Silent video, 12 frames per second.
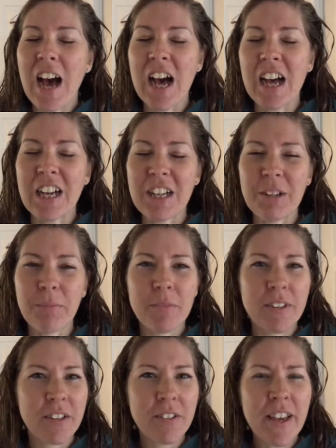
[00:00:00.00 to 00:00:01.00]

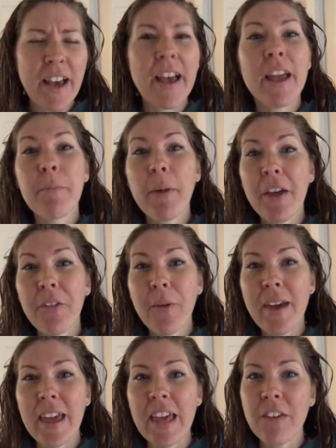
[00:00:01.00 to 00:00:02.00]
And by the
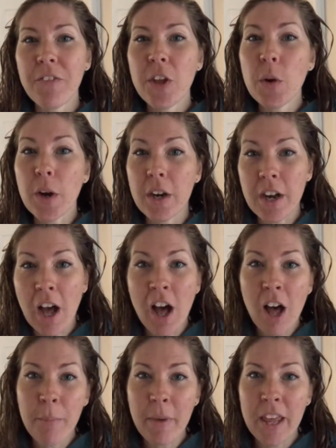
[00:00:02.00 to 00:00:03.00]
way, if you are
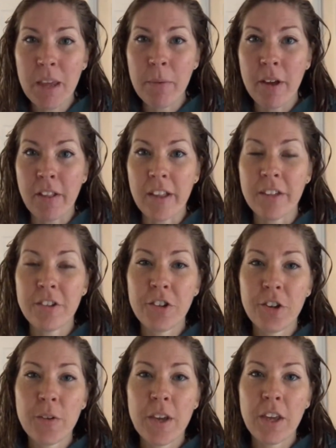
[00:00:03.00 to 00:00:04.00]
not on my email list,
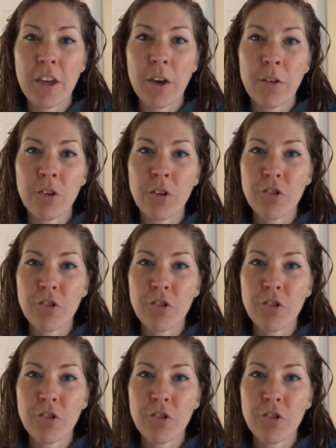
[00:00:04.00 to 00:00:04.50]
you can go to